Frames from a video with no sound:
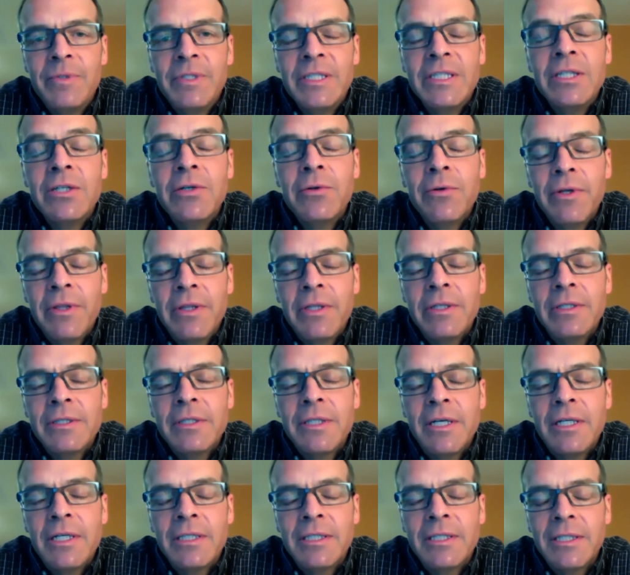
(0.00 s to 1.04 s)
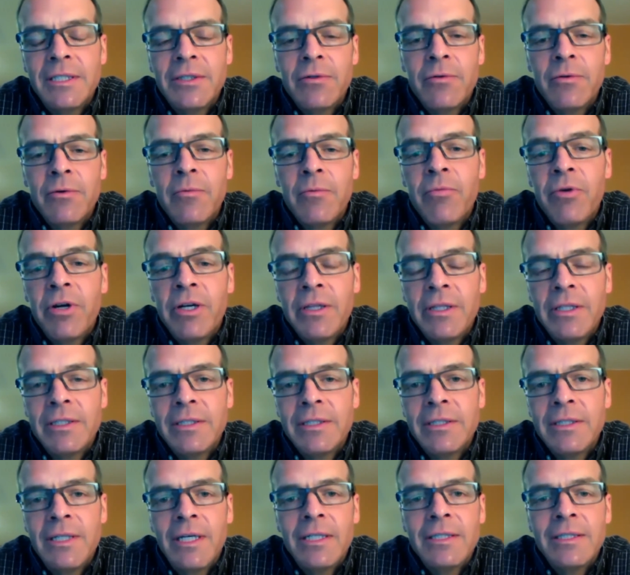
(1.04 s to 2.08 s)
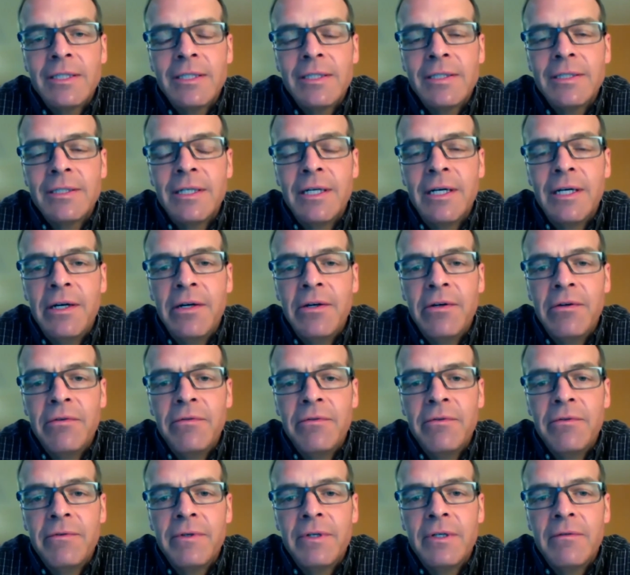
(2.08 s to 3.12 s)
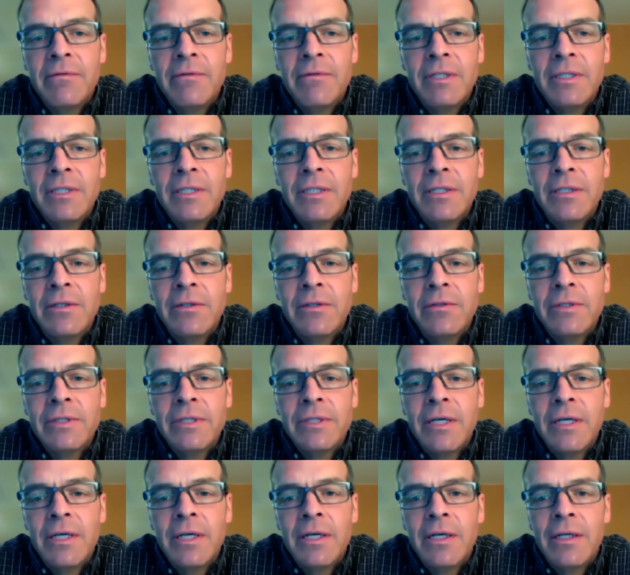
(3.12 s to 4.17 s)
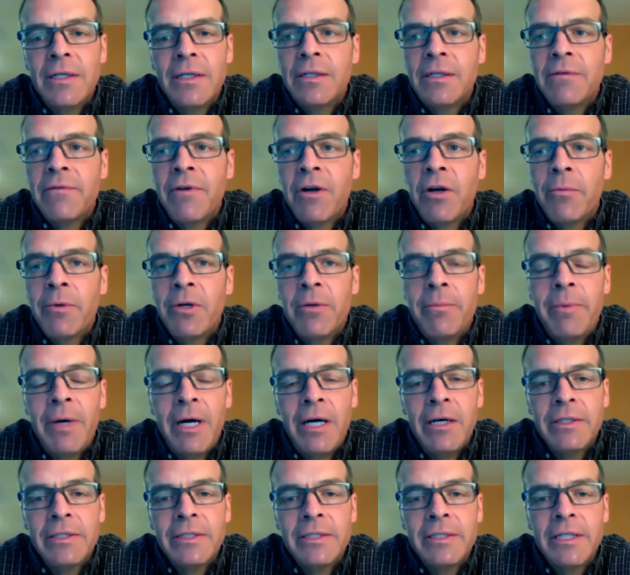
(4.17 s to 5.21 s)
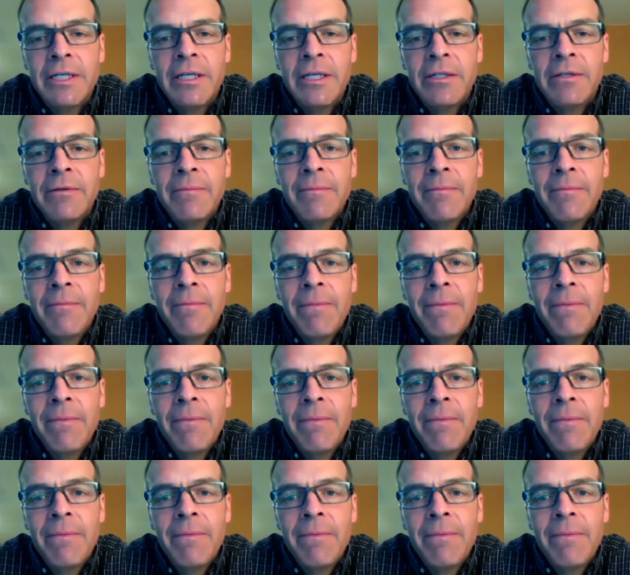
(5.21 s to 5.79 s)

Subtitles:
deal with this nexus or bring this nexus of Latinos and environmental policy together?